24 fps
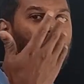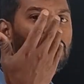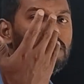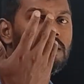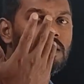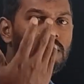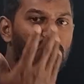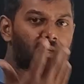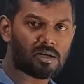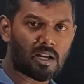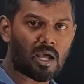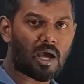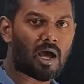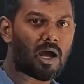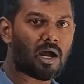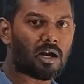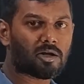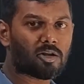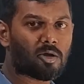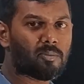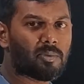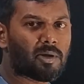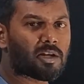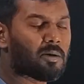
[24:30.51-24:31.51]
and
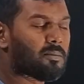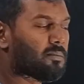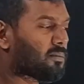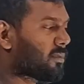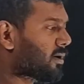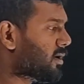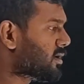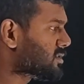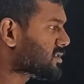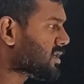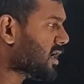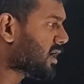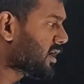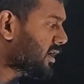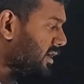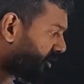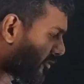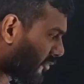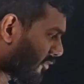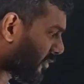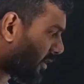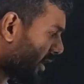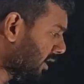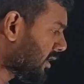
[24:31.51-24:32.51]
atomic numbers are
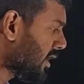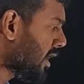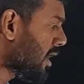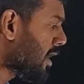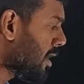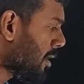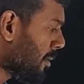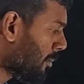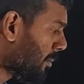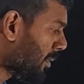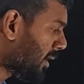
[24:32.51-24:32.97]
different,